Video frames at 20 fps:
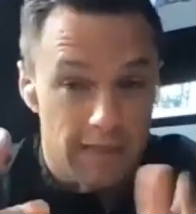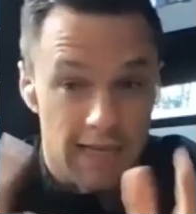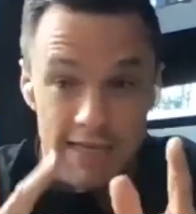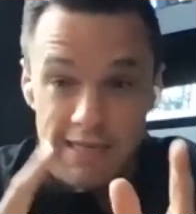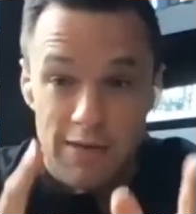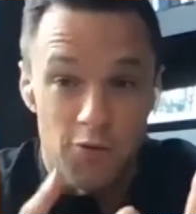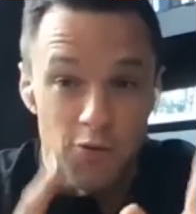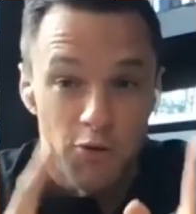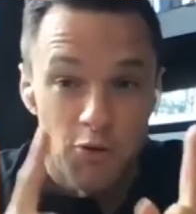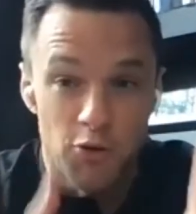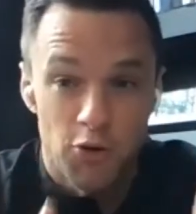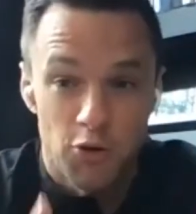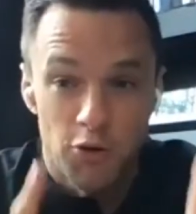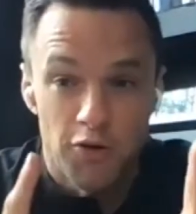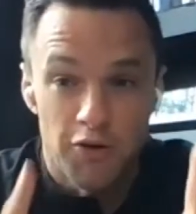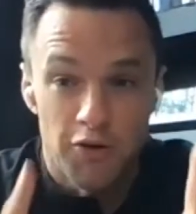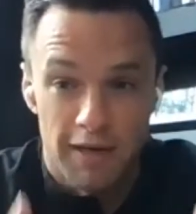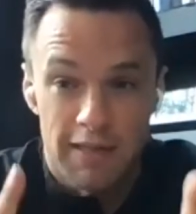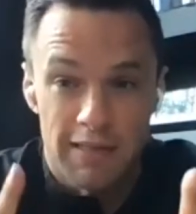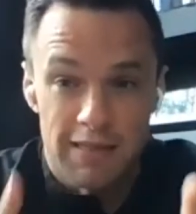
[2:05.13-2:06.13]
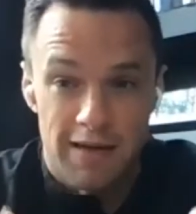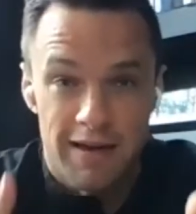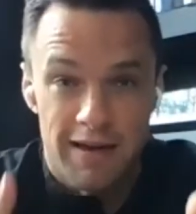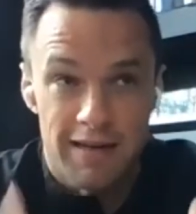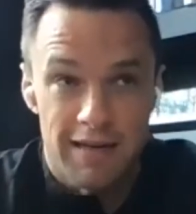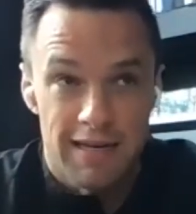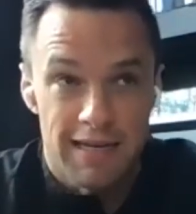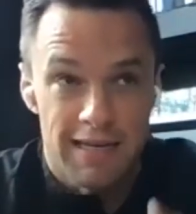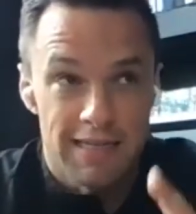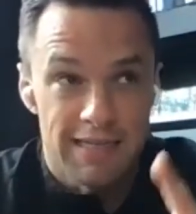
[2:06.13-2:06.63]
That's how good
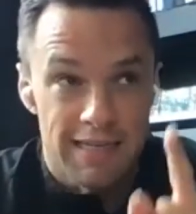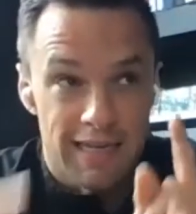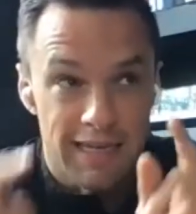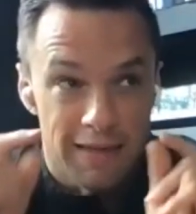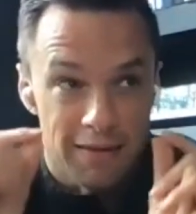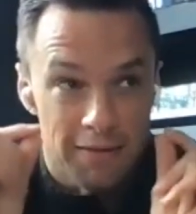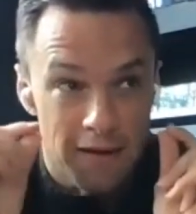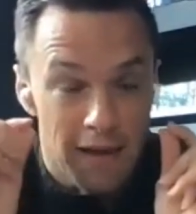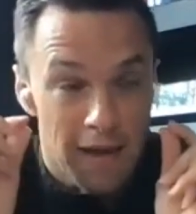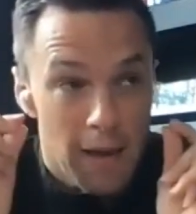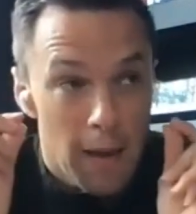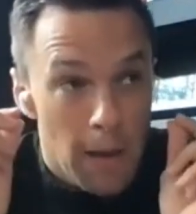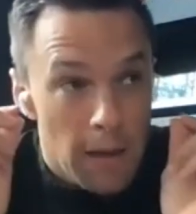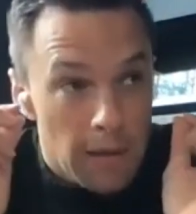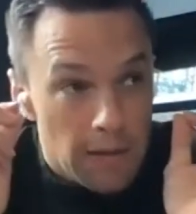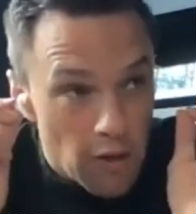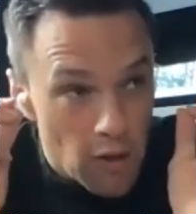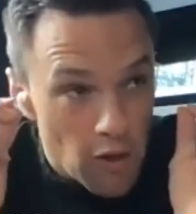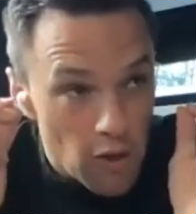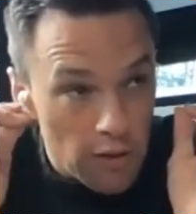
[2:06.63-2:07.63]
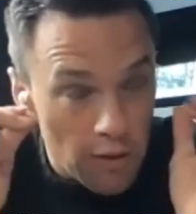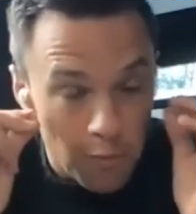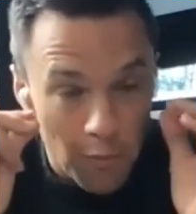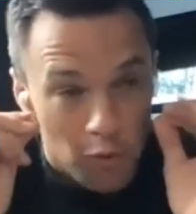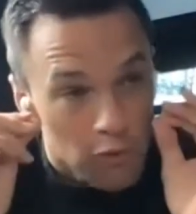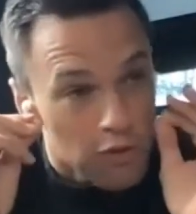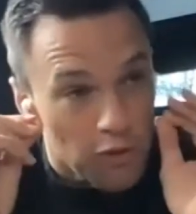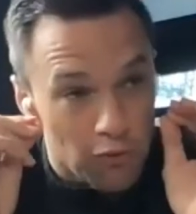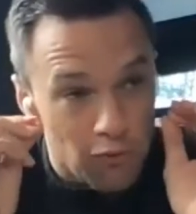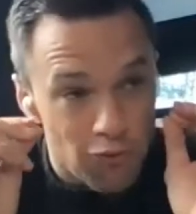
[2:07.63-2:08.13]
anxiety is. It can turn the
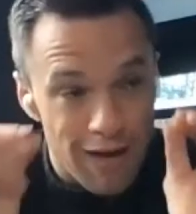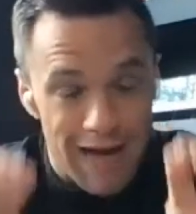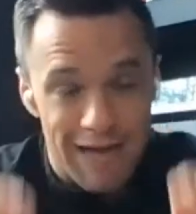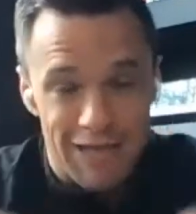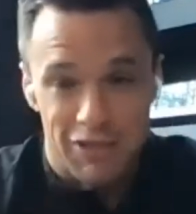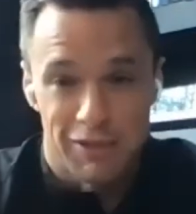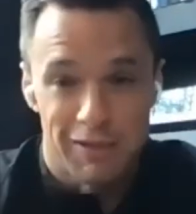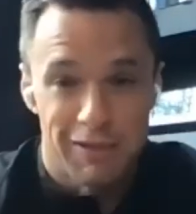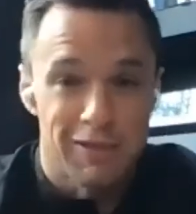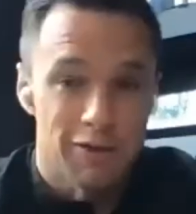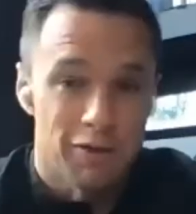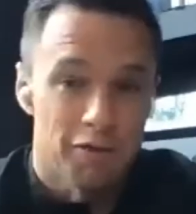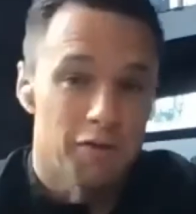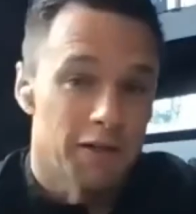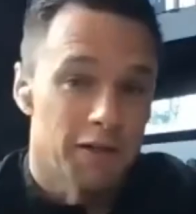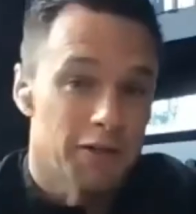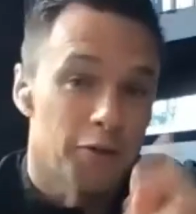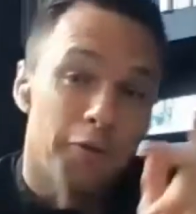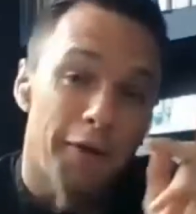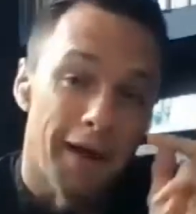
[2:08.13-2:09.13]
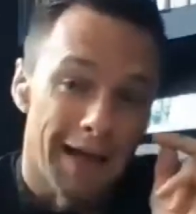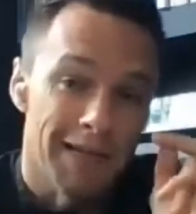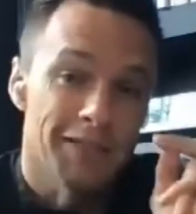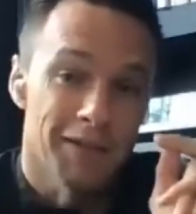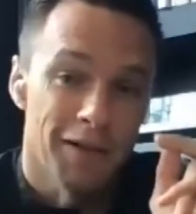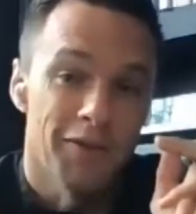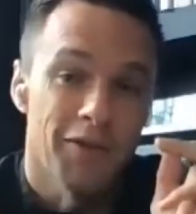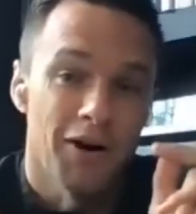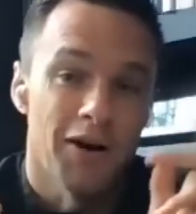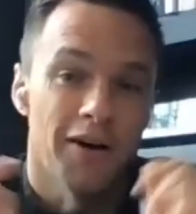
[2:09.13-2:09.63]
most irrational stuff into
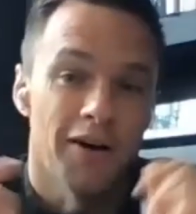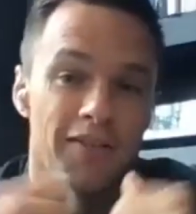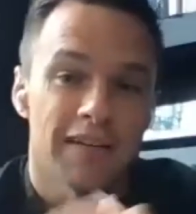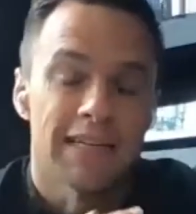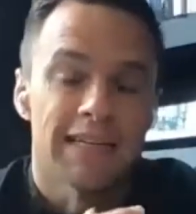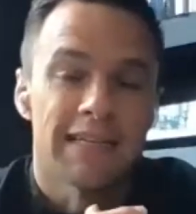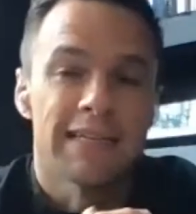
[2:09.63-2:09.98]
rational thought